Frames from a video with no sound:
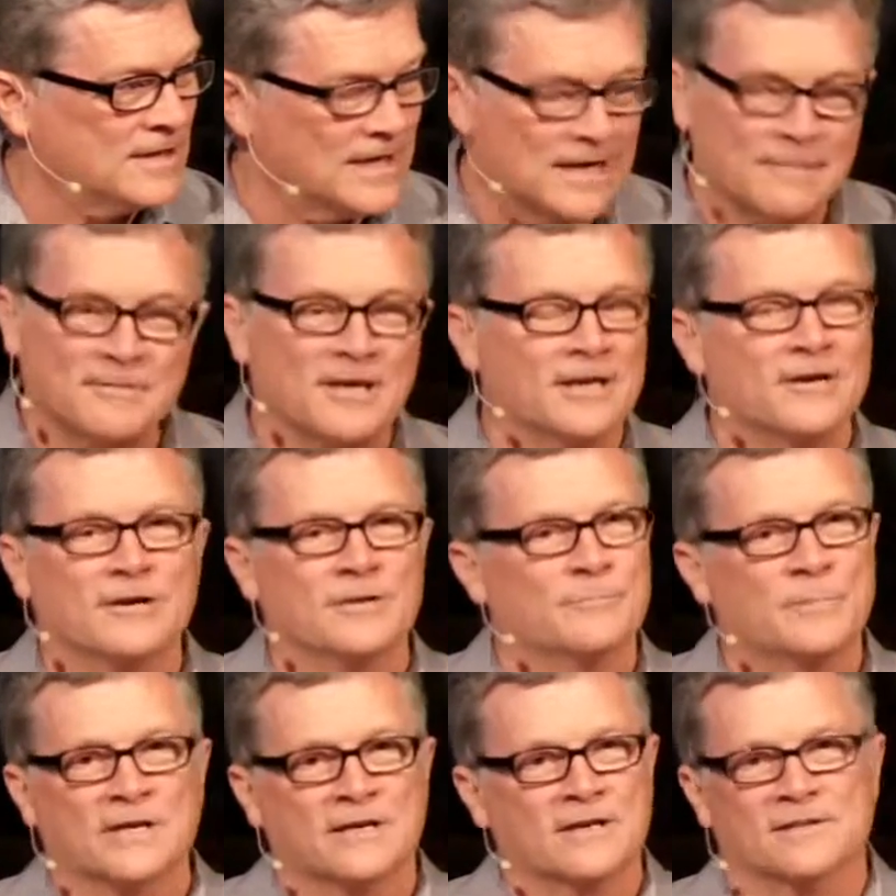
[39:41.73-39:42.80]
And I'm not here to
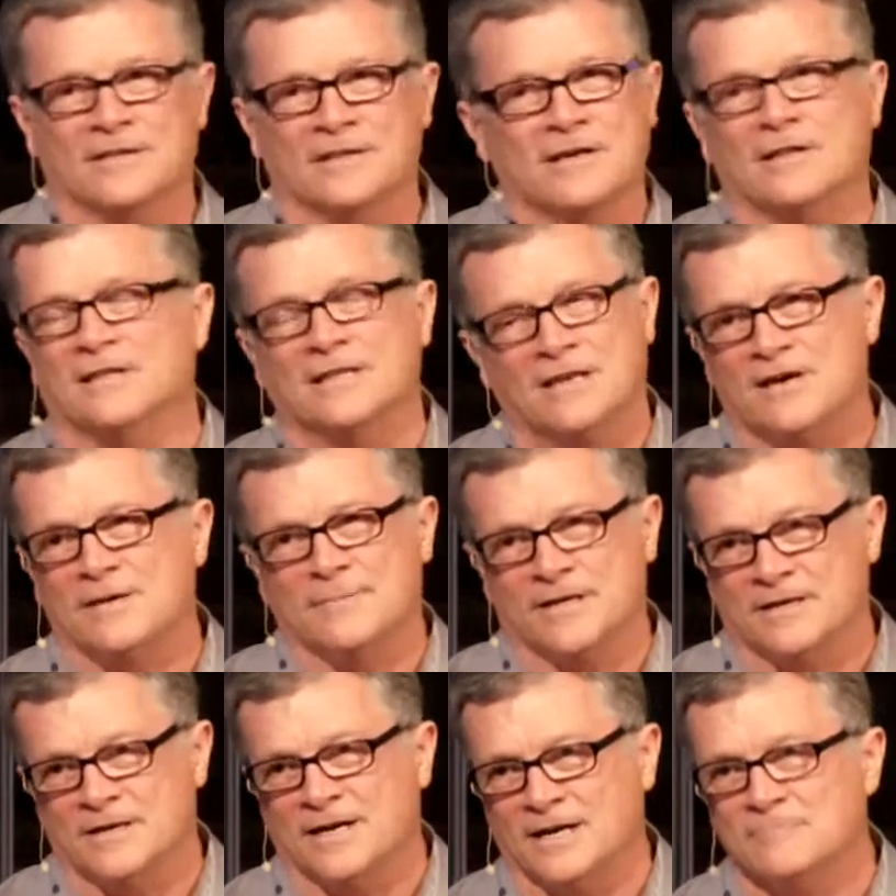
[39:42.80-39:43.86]
pick on the Dalai Lama.